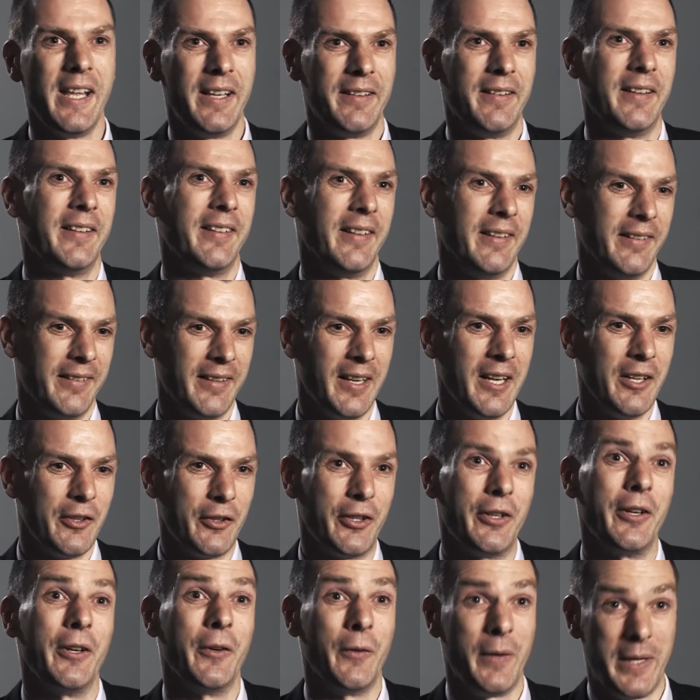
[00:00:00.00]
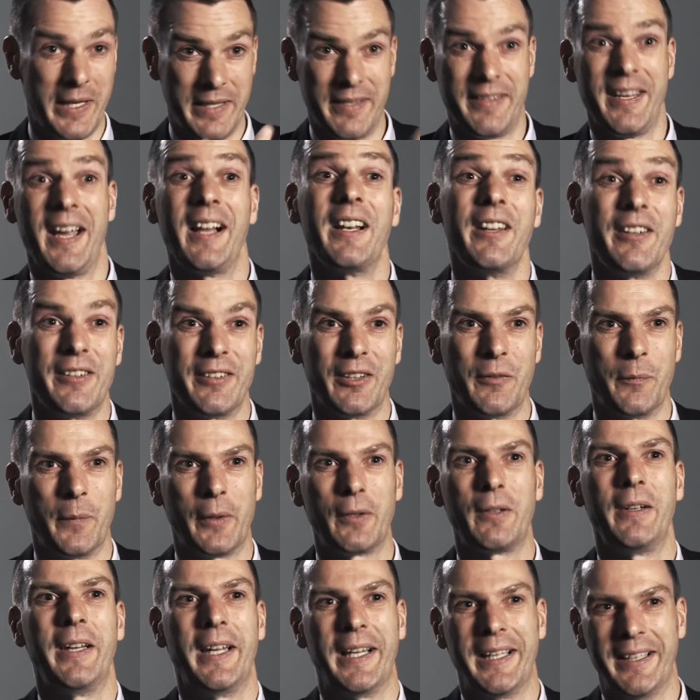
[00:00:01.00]
This is true intelligent
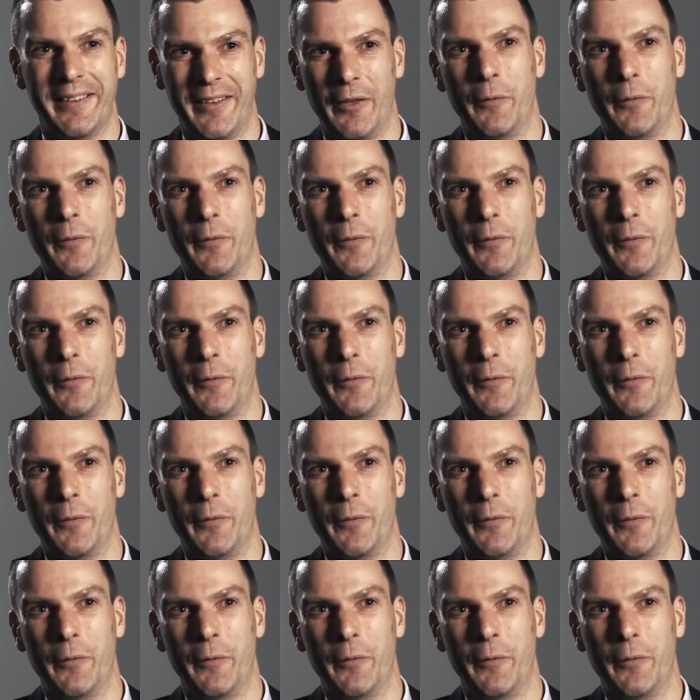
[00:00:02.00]
modelling